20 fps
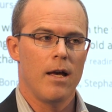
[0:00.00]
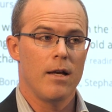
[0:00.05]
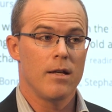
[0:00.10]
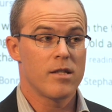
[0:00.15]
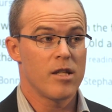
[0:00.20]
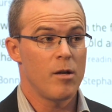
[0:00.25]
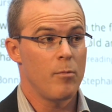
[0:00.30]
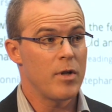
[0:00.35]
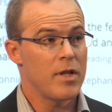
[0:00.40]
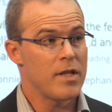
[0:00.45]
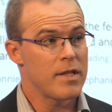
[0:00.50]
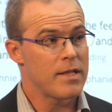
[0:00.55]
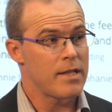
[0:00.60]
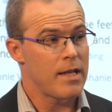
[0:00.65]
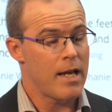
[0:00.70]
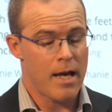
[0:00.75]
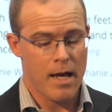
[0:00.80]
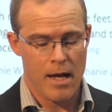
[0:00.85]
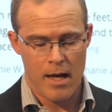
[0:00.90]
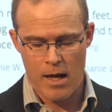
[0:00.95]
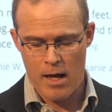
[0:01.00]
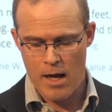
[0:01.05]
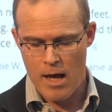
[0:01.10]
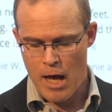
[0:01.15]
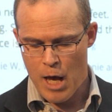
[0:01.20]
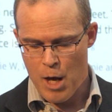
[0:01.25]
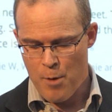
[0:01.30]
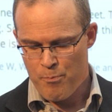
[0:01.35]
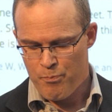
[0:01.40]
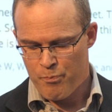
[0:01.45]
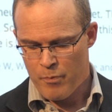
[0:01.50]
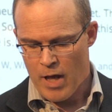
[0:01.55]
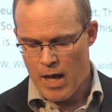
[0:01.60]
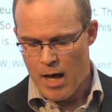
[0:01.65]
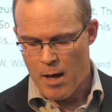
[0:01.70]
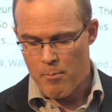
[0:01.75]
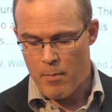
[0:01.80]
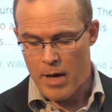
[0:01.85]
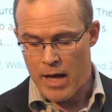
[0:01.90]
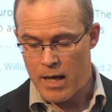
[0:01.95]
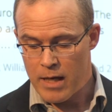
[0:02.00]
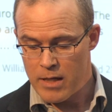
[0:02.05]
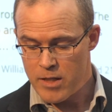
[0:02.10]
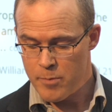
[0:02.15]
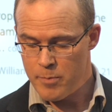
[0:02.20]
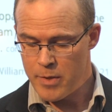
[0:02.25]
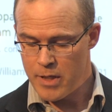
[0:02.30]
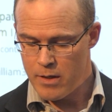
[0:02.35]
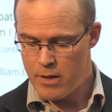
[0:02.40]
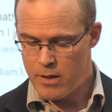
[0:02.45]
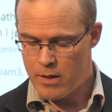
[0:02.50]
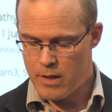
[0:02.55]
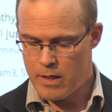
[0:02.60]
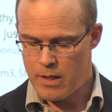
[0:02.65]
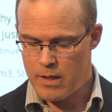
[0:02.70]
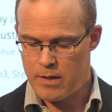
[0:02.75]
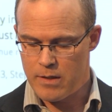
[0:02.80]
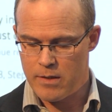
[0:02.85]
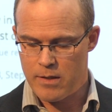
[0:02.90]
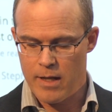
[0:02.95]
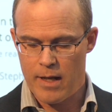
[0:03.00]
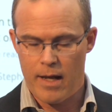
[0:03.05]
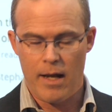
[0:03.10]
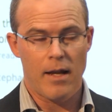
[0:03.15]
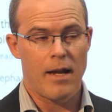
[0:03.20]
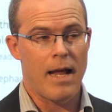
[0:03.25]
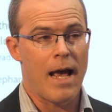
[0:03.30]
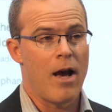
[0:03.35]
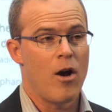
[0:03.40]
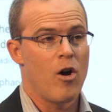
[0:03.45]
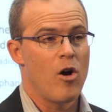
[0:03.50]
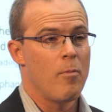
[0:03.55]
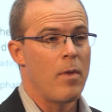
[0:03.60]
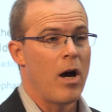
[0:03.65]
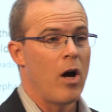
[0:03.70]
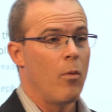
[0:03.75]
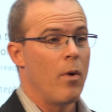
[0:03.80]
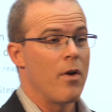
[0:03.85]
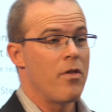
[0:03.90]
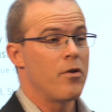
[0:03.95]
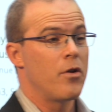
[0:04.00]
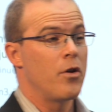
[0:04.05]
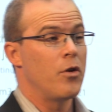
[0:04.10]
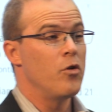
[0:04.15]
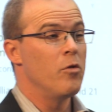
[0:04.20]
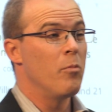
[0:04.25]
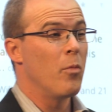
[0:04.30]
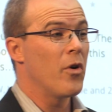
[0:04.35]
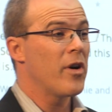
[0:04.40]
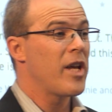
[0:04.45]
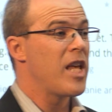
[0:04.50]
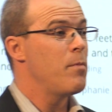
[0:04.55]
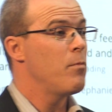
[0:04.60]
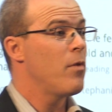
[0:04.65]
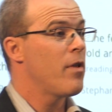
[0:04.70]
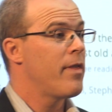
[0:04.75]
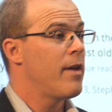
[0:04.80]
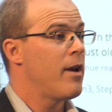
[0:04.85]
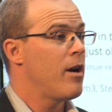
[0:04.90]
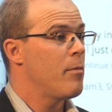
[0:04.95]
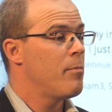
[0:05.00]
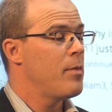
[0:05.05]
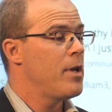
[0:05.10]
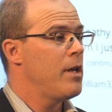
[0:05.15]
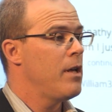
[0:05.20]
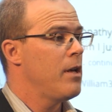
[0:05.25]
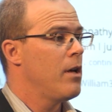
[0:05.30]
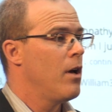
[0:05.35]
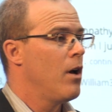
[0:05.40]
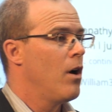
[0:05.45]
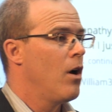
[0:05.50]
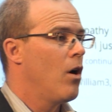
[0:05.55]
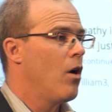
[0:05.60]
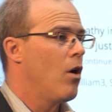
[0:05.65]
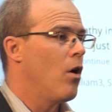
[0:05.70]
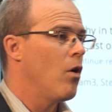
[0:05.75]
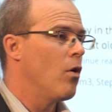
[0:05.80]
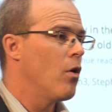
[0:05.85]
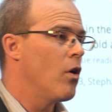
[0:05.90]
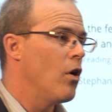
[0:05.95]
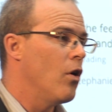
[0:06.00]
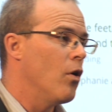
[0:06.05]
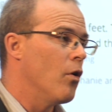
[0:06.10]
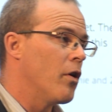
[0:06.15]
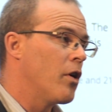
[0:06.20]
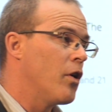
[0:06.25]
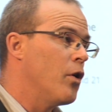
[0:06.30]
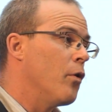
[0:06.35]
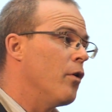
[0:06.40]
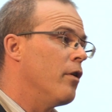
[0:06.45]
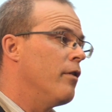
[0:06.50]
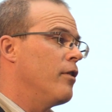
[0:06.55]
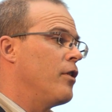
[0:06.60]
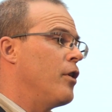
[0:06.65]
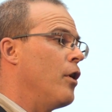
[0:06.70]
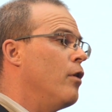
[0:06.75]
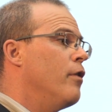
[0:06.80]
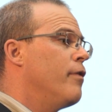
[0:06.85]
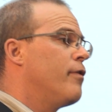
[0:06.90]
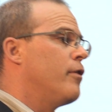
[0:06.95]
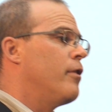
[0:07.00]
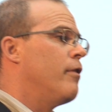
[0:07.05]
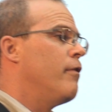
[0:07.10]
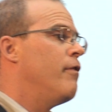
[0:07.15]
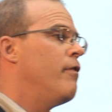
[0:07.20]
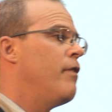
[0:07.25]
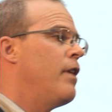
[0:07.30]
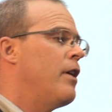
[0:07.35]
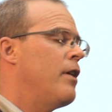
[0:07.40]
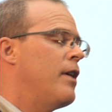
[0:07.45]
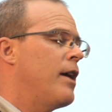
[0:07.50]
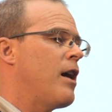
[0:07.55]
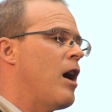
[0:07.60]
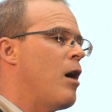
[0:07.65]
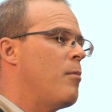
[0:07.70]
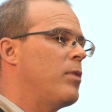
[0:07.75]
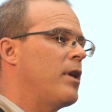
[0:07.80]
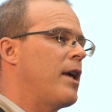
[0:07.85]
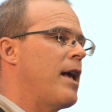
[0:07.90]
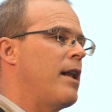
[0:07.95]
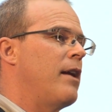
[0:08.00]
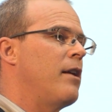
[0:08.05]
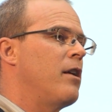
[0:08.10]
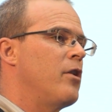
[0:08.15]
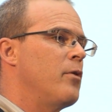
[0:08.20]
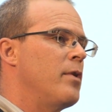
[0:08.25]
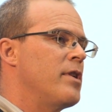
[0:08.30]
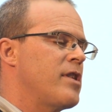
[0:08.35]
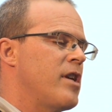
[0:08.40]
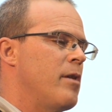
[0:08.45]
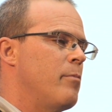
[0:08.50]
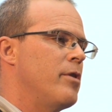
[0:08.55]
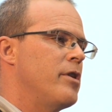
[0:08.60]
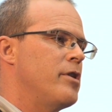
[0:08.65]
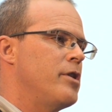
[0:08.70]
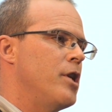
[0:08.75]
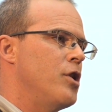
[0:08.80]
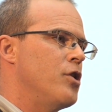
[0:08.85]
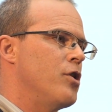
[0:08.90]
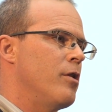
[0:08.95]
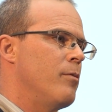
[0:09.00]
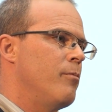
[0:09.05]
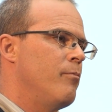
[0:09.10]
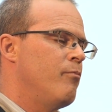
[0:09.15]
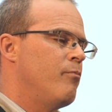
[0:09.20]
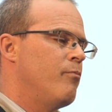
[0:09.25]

Someone is saying, my husband is thinking now about whether to do more chemotherapy or go for a very complicated and risky procedure.